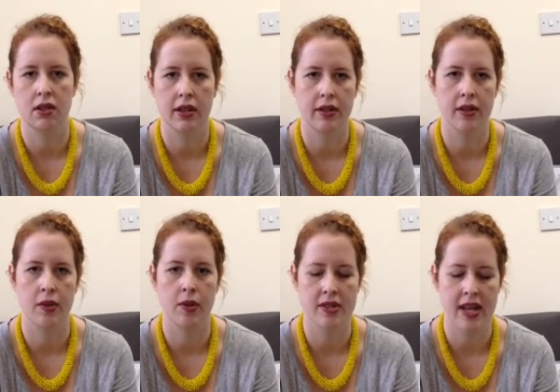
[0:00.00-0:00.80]
I don't
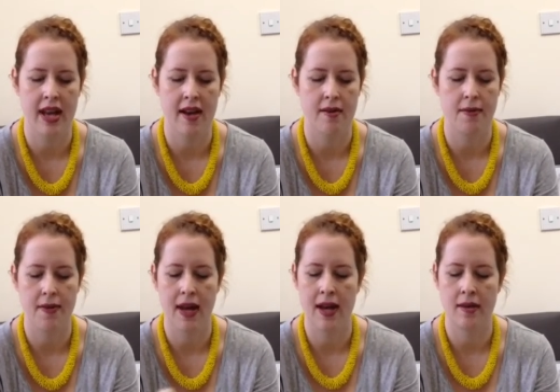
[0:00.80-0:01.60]
know what to have,
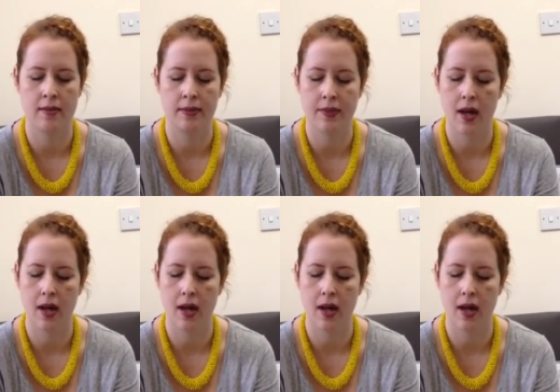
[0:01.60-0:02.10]
um,